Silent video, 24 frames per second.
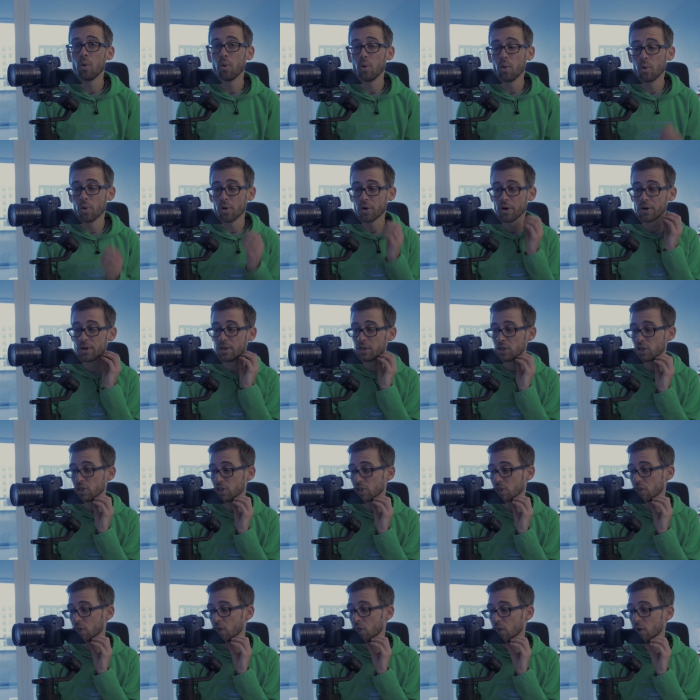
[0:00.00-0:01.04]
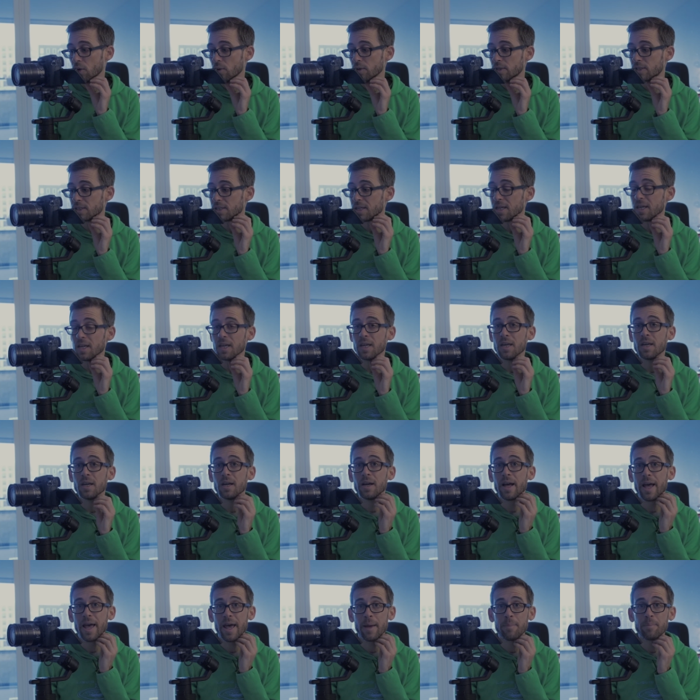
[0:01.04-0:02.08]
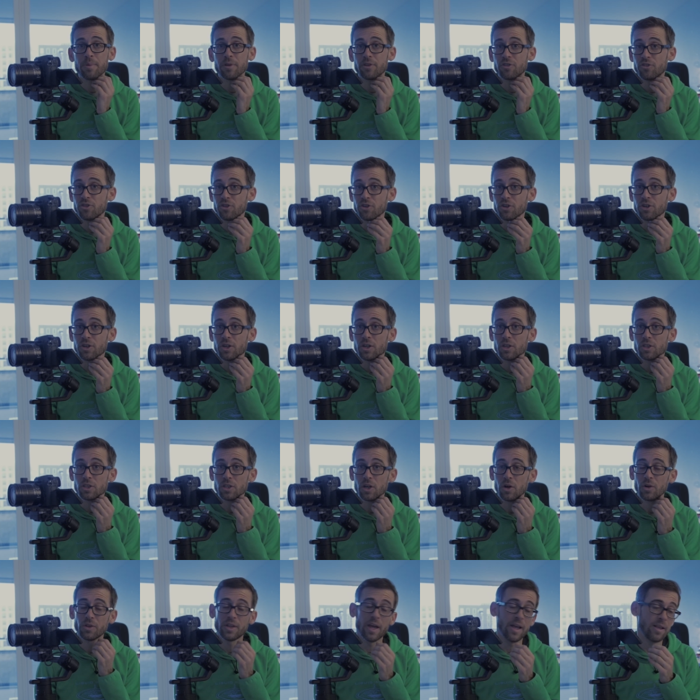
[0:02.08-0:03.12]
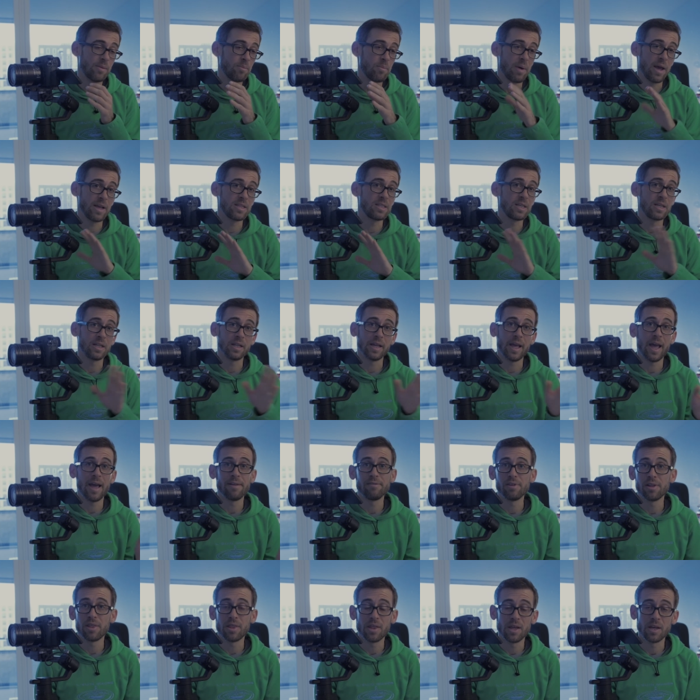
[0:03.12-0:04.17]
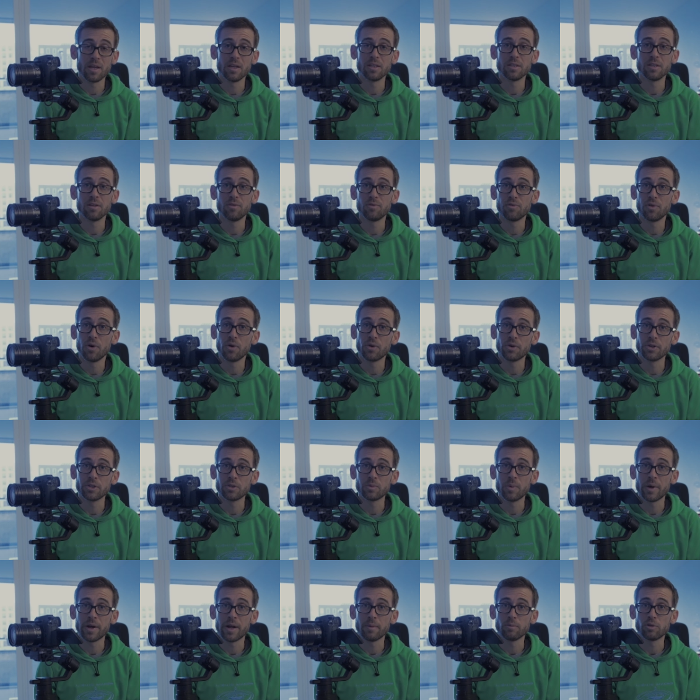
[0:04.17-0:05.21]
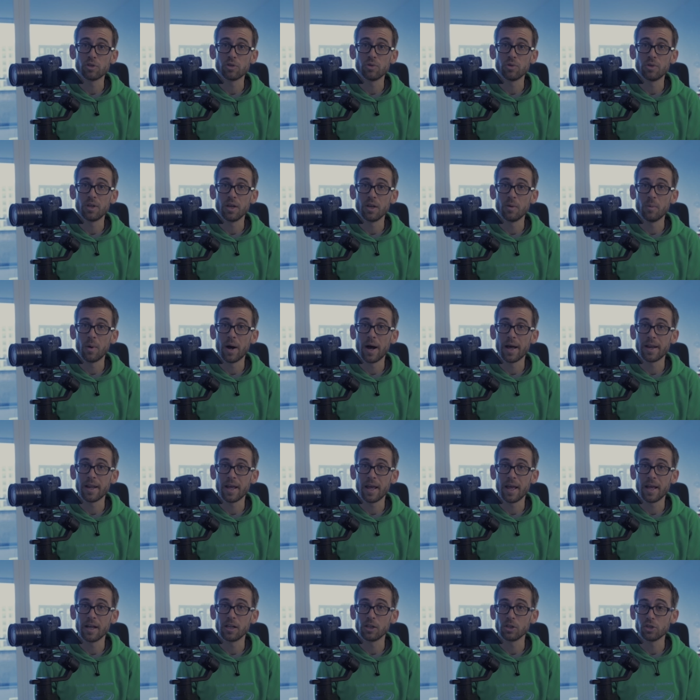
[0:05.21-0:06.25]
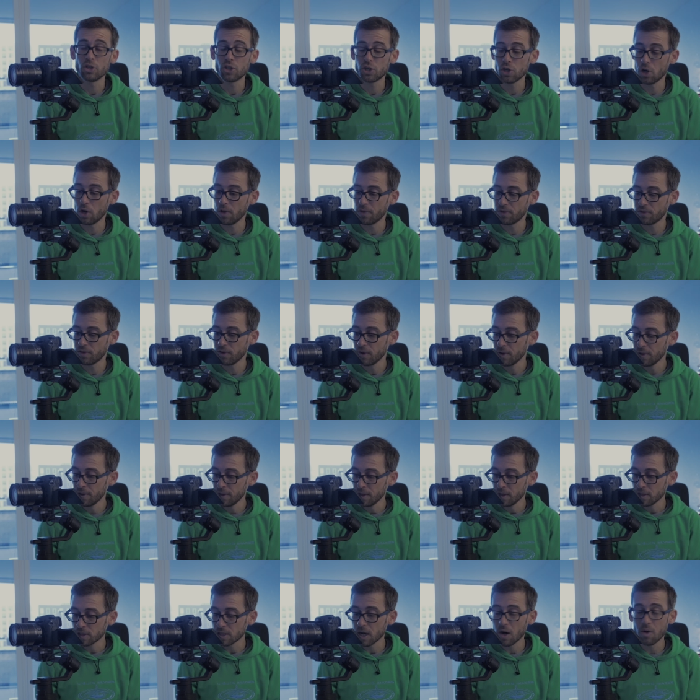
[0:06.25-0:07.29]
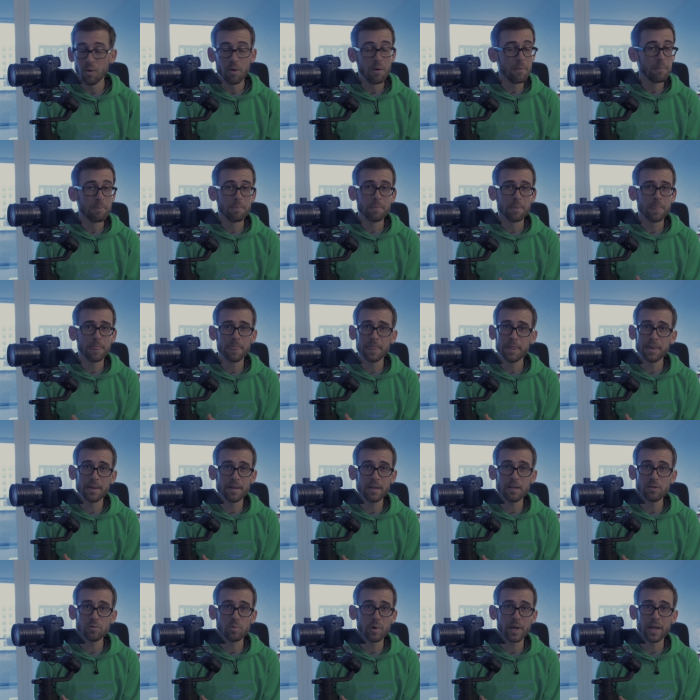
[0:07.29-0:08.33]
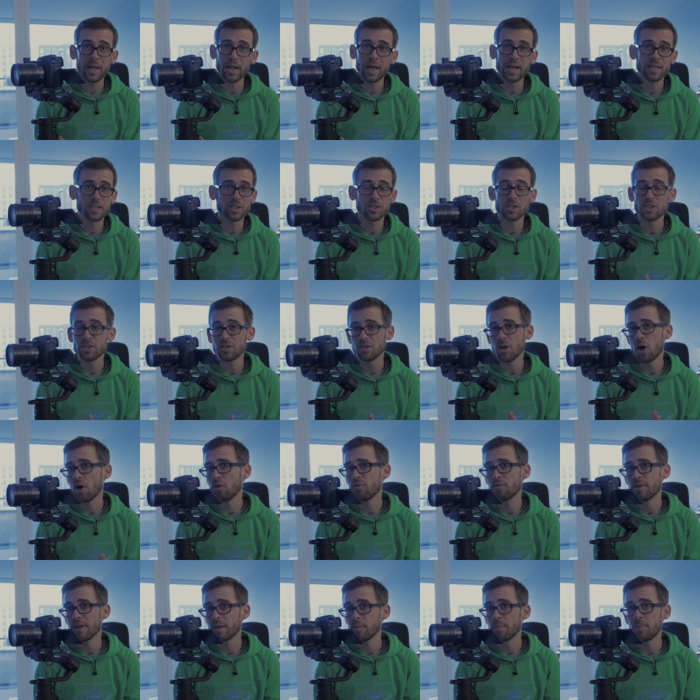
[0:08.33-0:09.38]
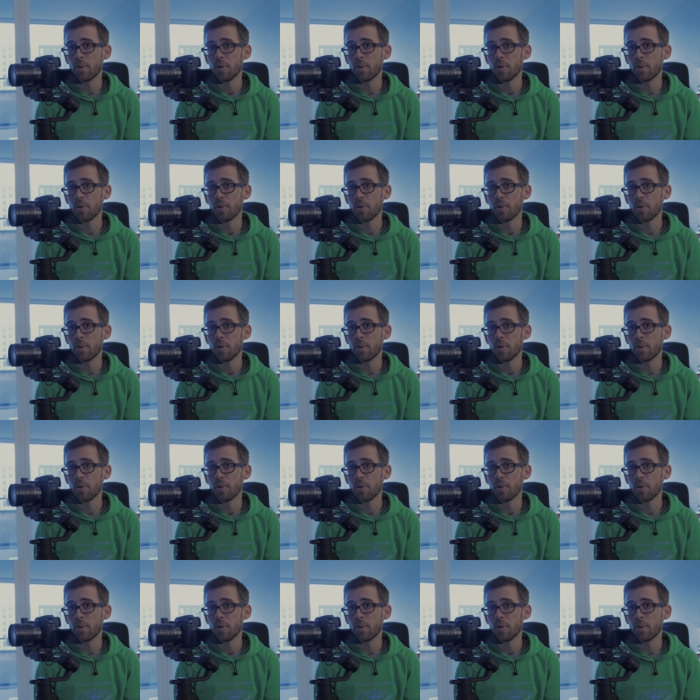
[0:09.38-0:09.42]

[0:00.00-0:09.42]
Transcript: or just close the aperture so that basically everything is in focus when I'm shooting wide angle shots. So this wheel has no real